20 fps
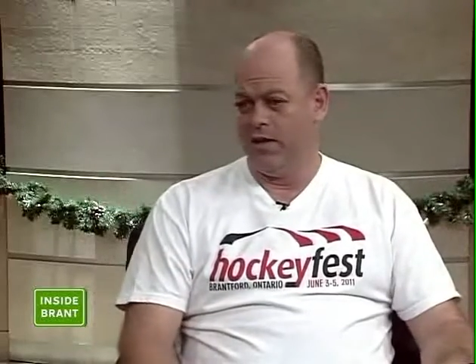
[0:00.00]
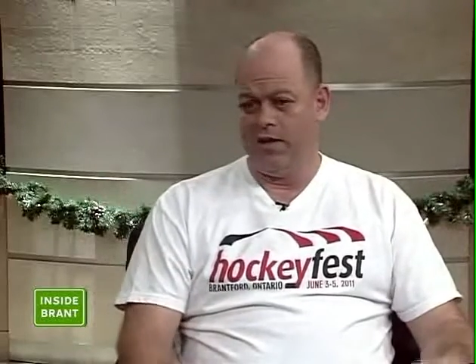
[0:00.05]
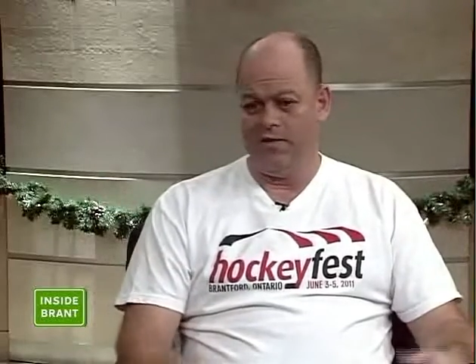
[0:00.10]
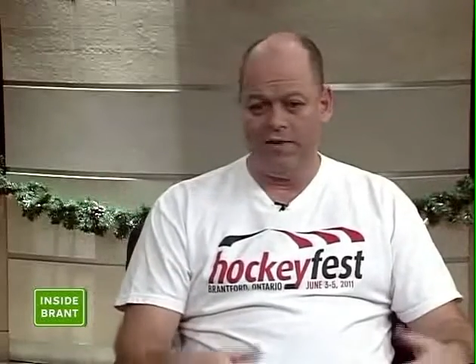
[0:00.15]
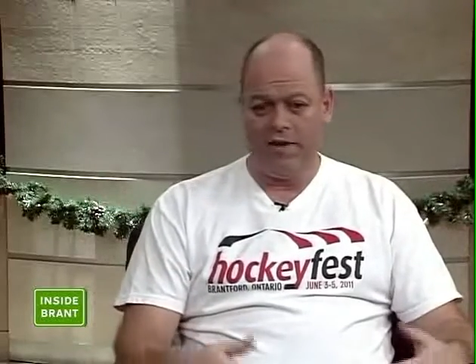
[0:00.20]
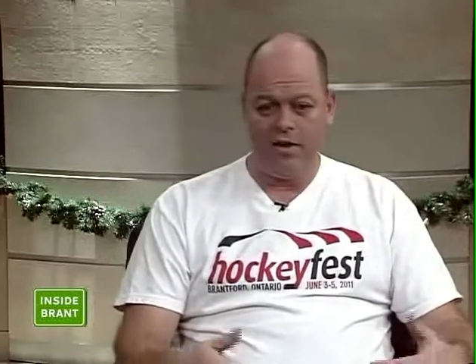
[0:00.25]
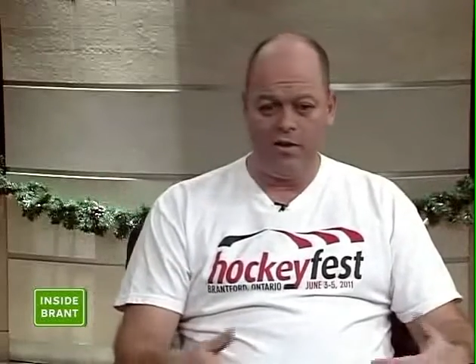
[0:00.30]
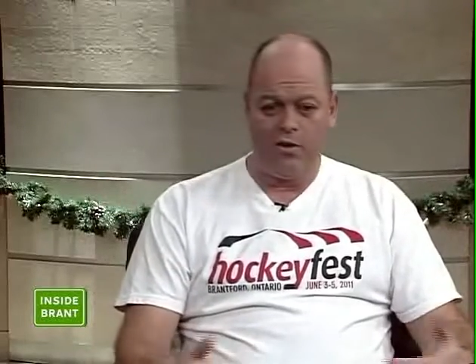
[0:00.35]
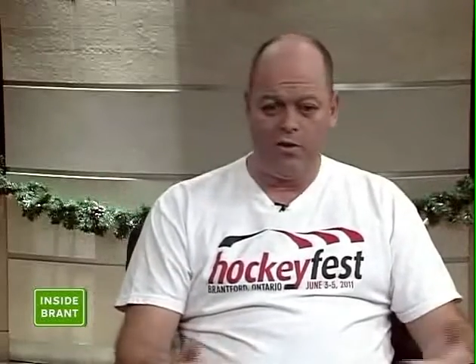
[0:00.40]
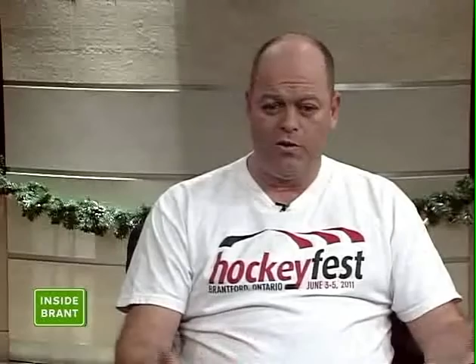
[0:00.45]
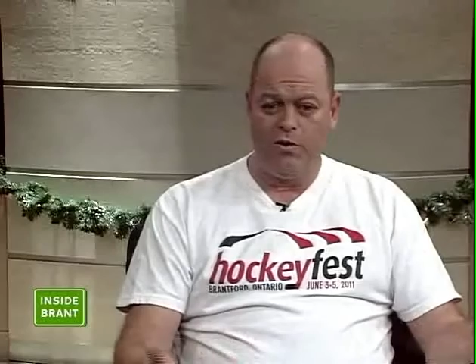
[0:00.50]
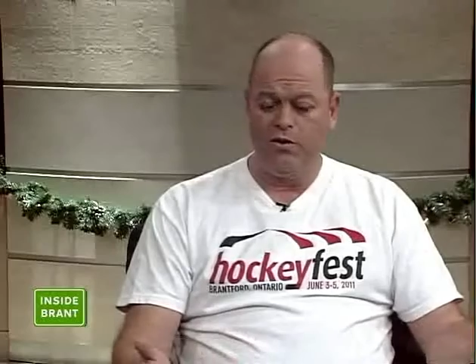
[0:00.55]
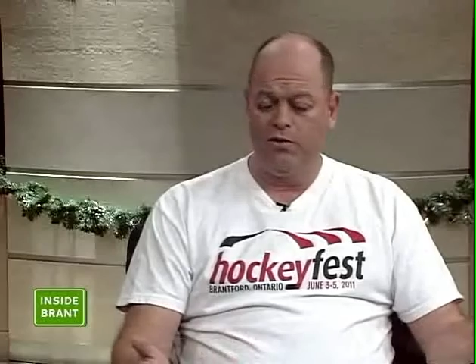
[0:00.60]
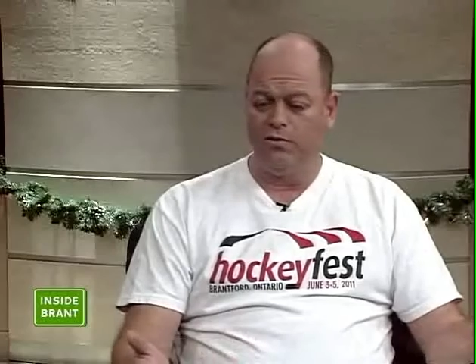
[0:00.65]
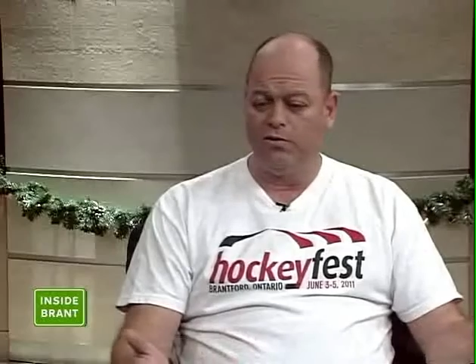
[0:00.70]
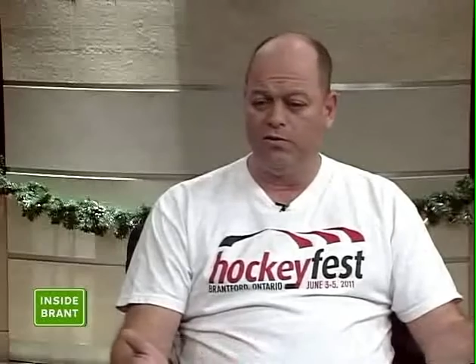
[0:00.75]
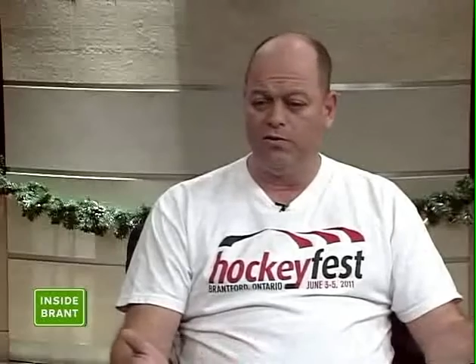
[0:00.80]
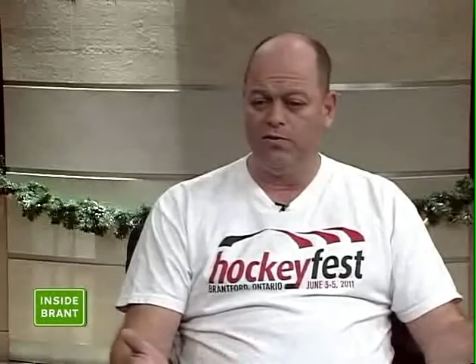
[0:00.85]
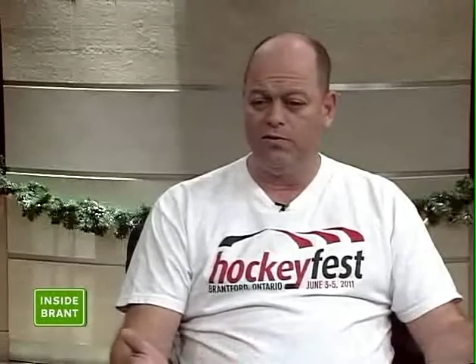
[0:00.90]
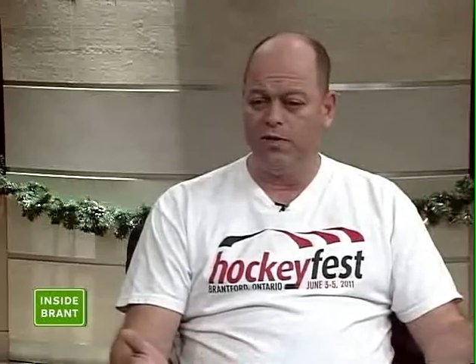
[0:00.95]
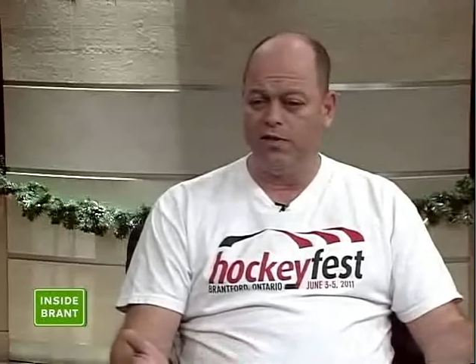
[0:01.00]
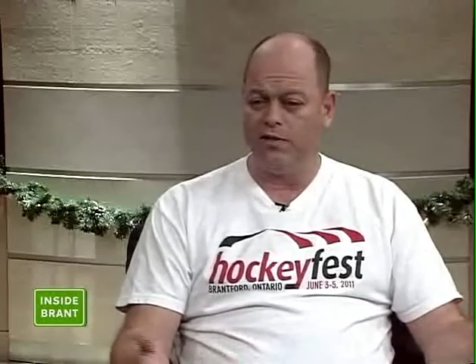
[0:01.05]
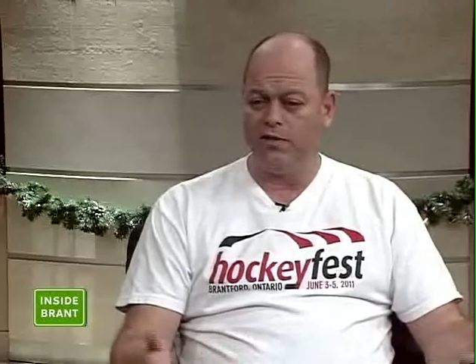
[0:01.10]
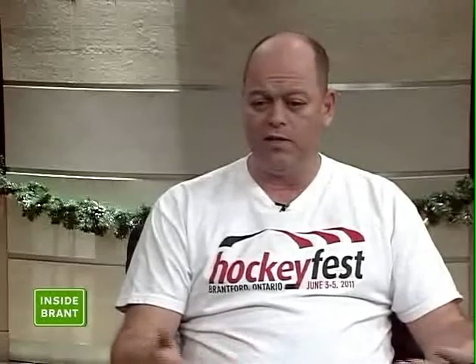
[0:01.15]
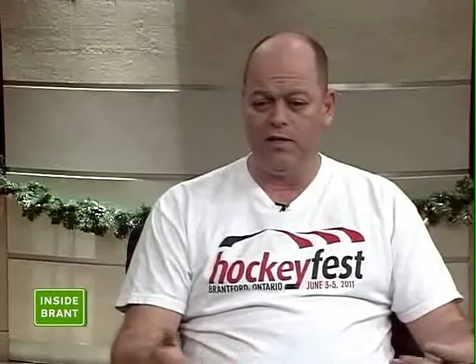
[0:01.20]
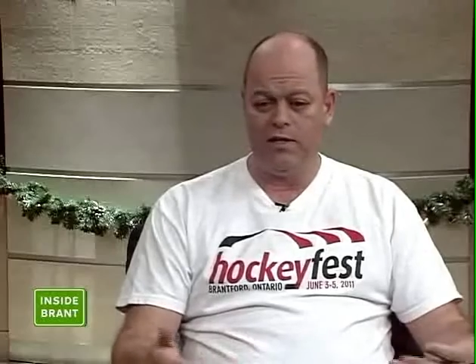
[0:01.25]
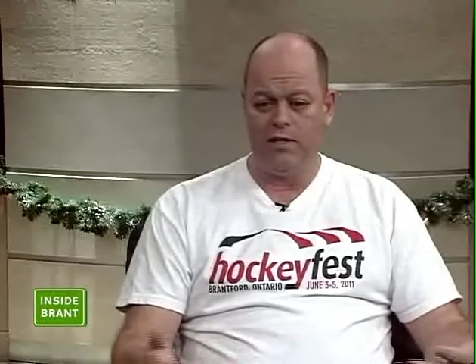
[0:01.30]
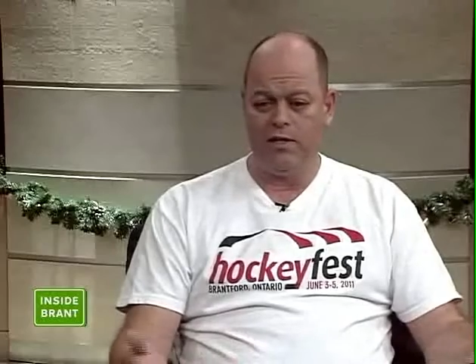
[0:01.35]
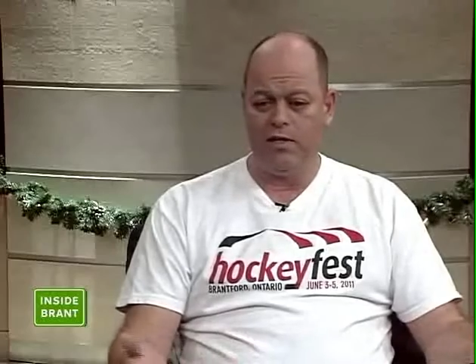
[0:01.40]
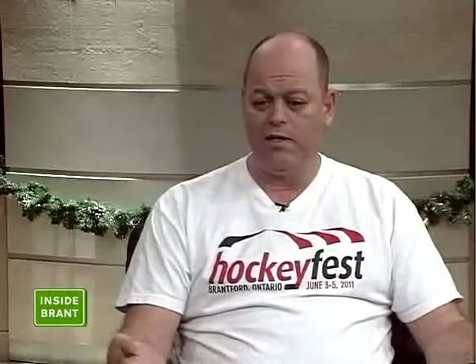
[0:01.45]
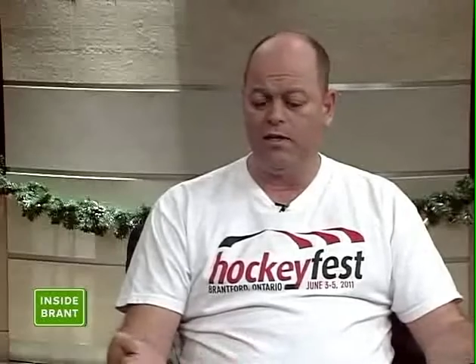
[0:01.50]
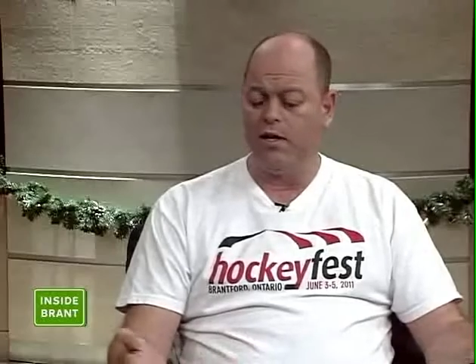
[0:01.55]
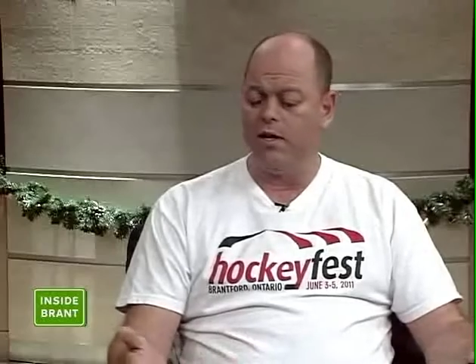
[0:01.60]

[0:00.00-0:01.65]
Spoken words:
They've had a hole in the roof that's leaking,